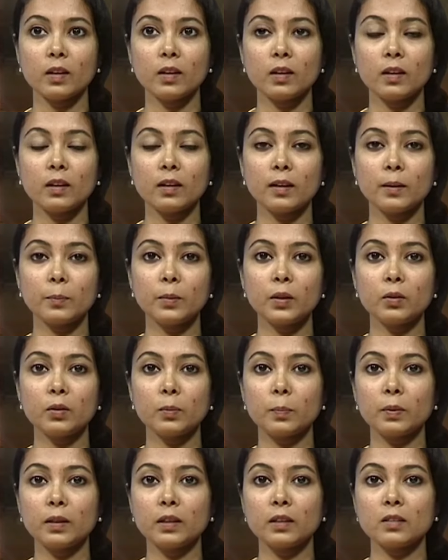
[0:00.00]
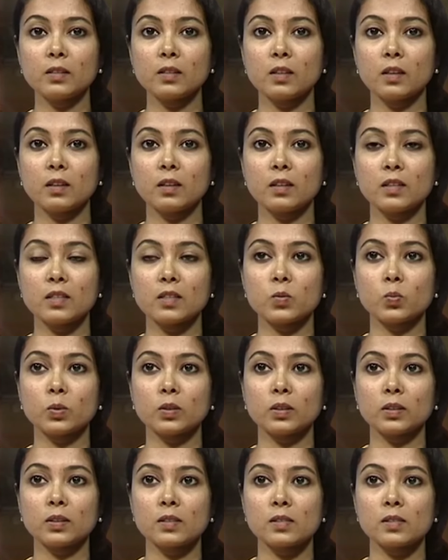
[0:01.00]
Let me repeat these
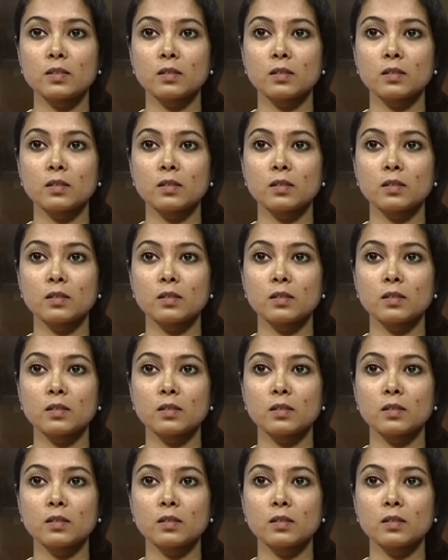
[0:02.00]
words: